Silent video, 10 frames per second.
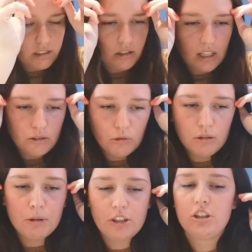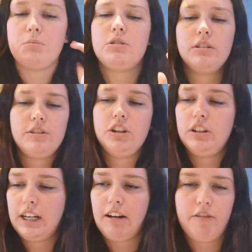So that's all the Body Shop stuff done
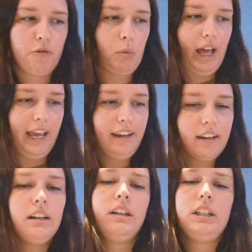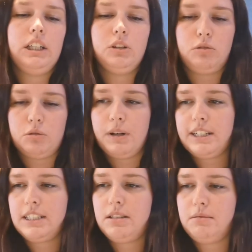and out of the way all the
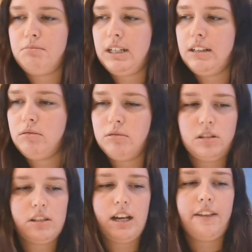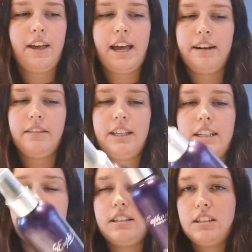wax melts, And then
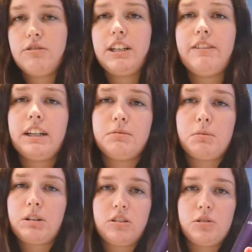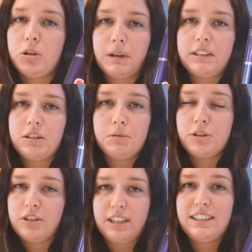this is really random. I'm not going to talk about it too much
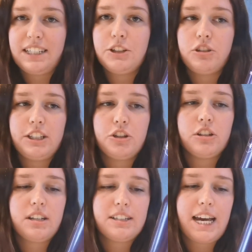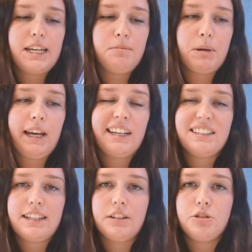because it is literally just tape
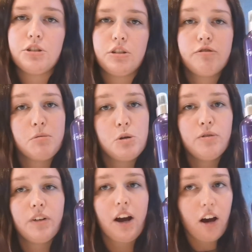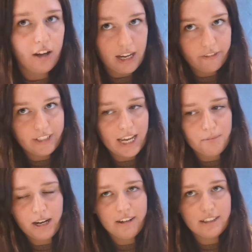extension remover. I have
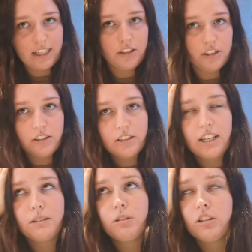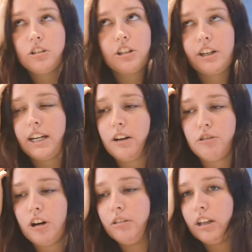tape hair extensions and I'm not going to show you how
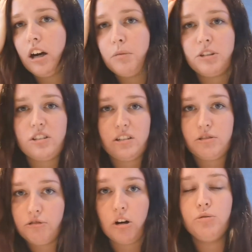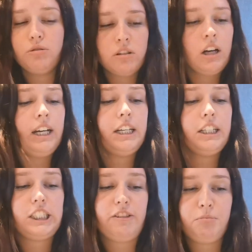grown they are because it's gross.
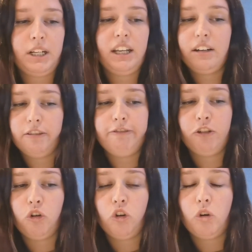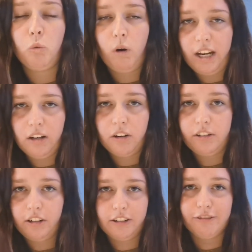They've been in for way longer
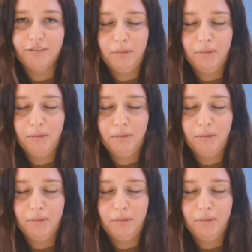than I can